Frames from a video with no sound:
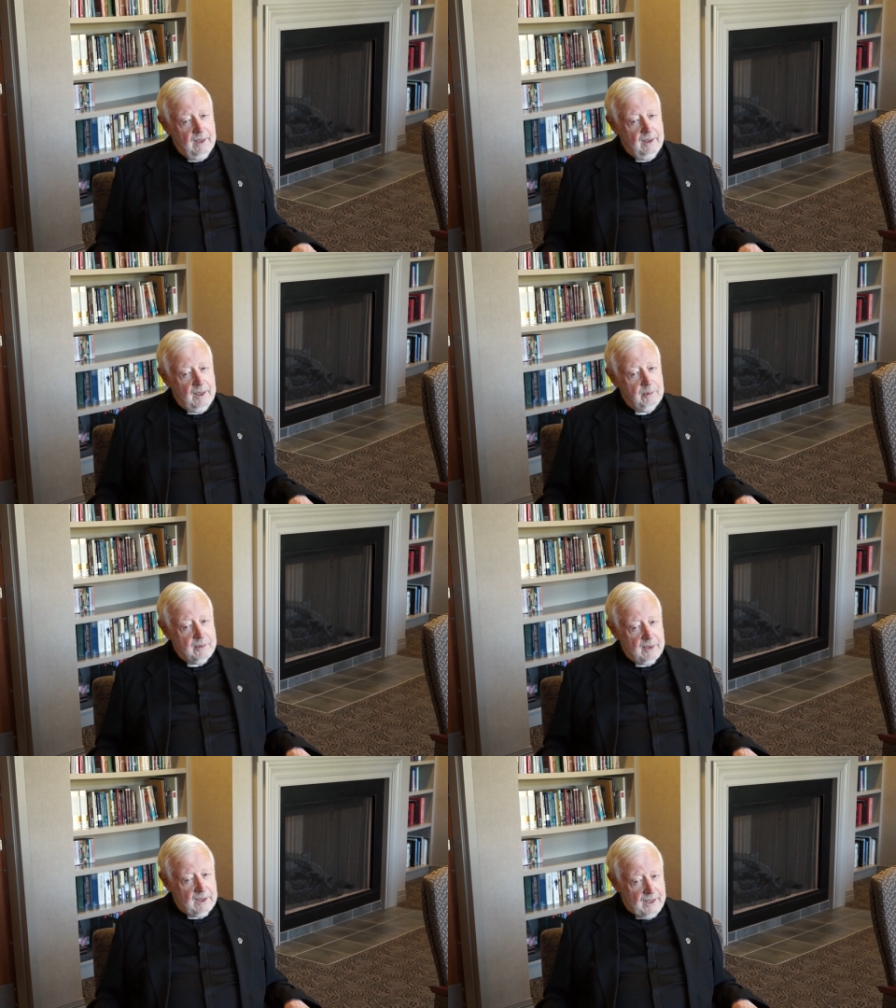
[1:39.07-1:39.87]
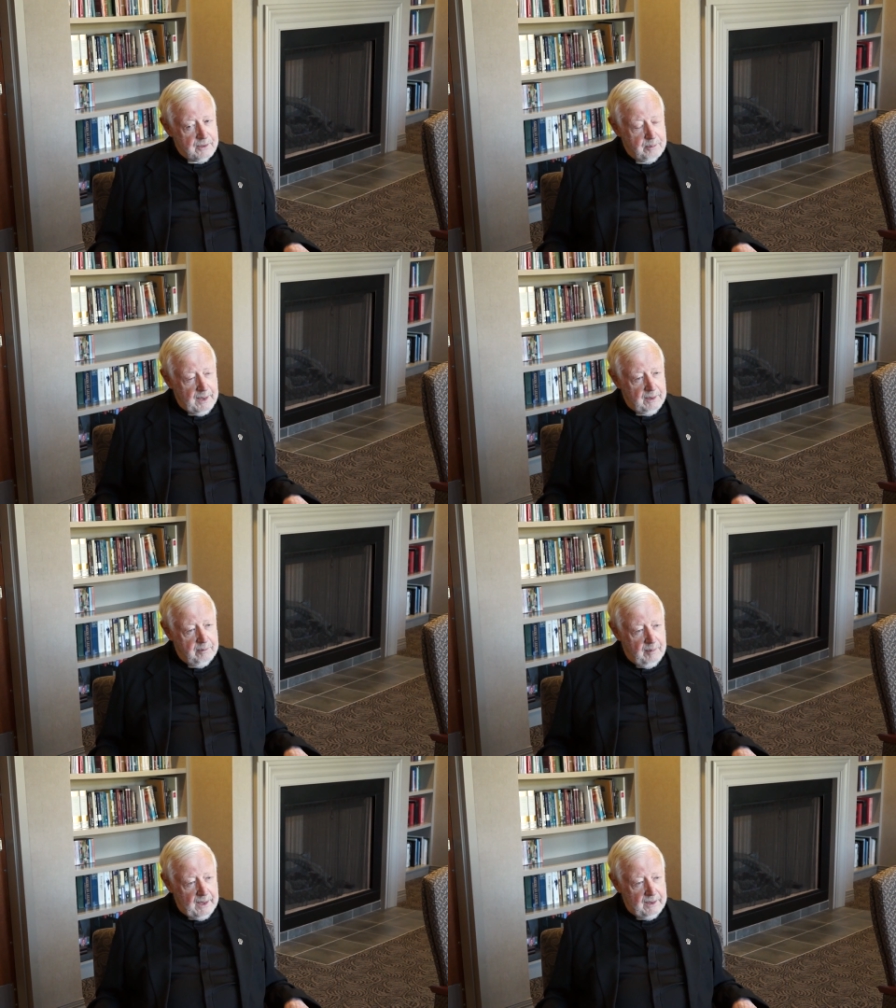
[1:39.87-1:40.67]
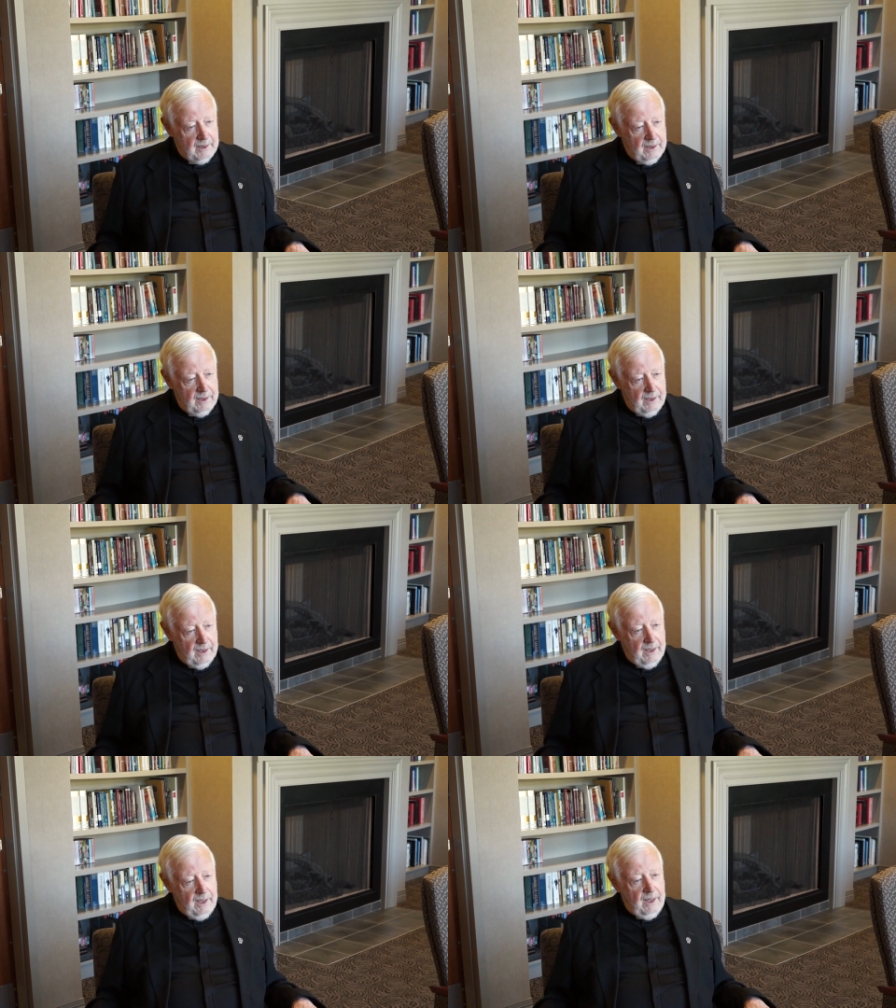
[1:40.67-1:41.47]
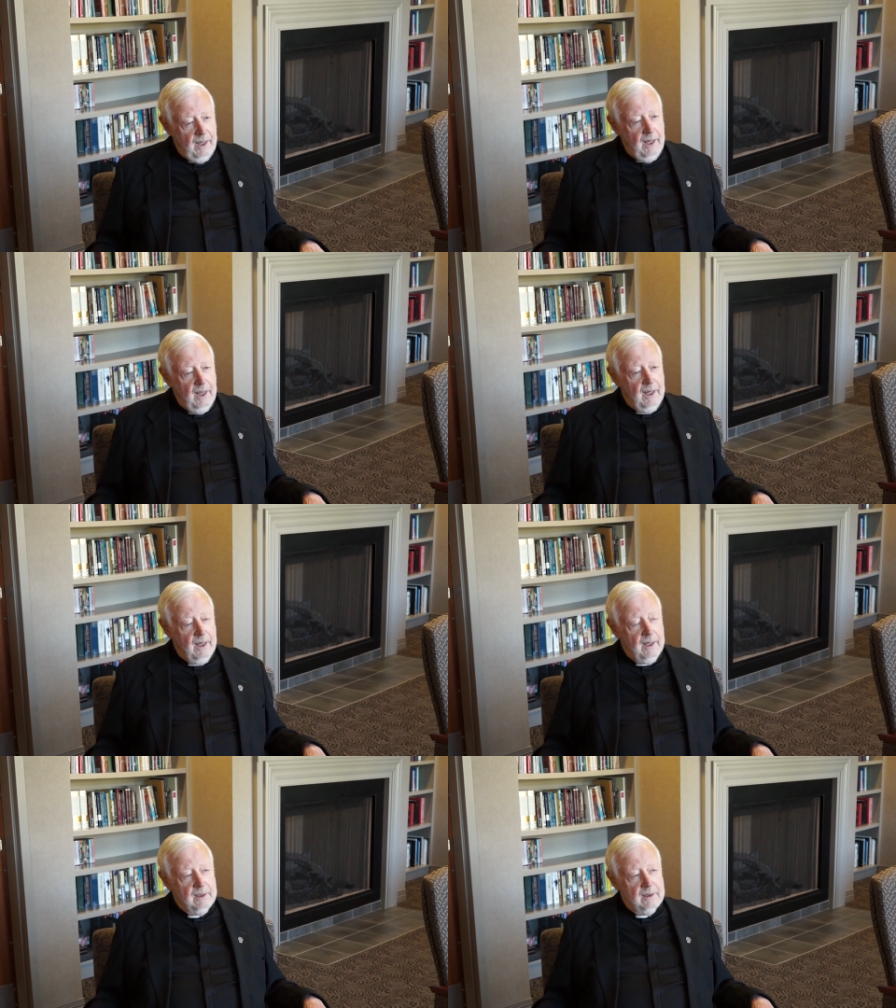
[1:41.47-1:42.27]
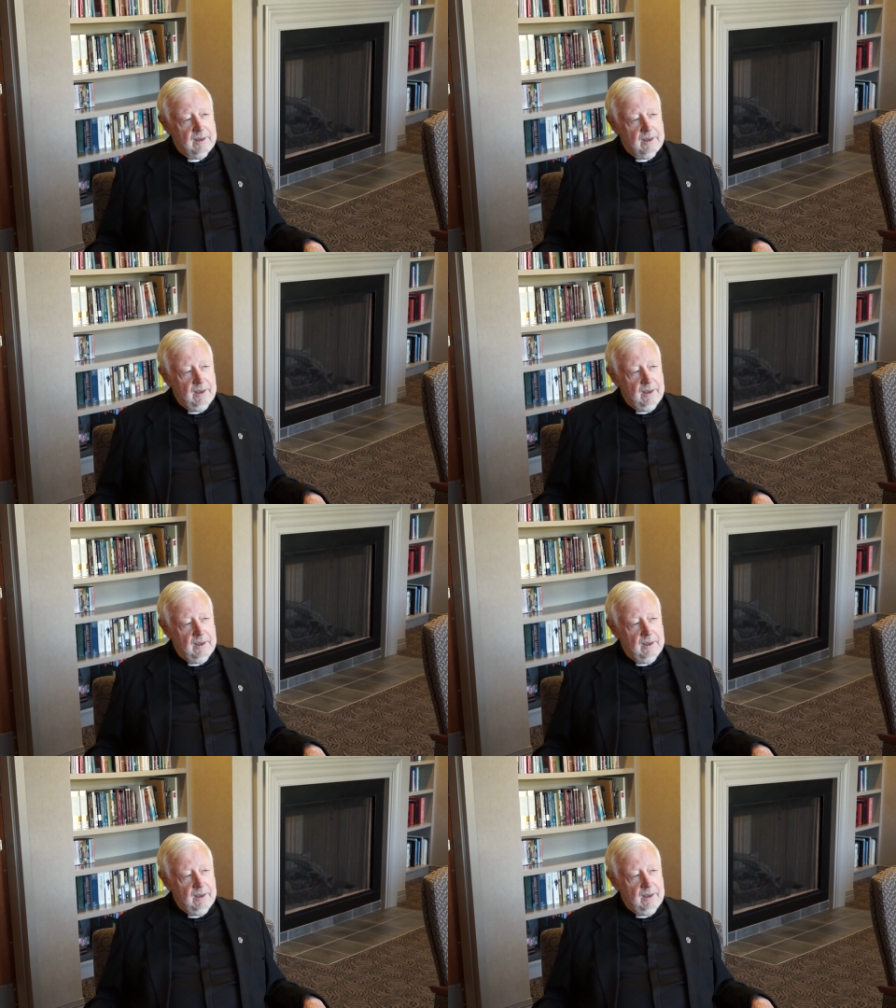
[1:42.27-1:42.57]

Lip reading: he was a classmate of mine. And